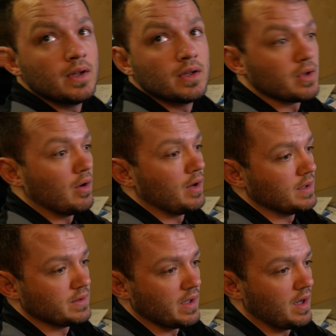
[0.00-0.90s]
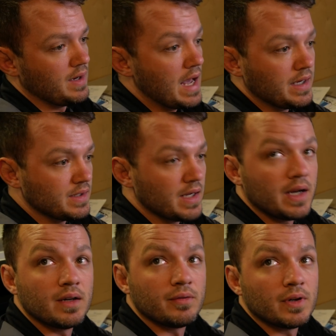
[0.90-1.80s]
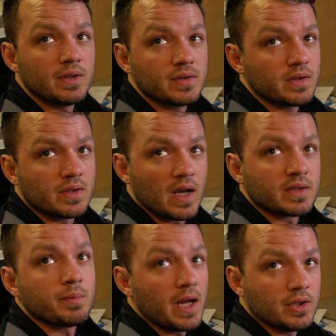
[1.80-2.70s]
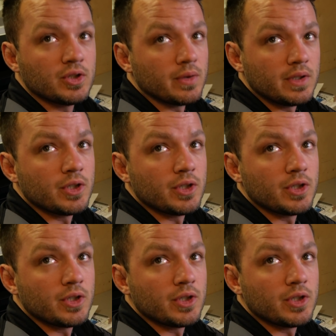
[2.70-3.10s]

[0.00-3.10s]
So it's a night and day difference. It's exponentially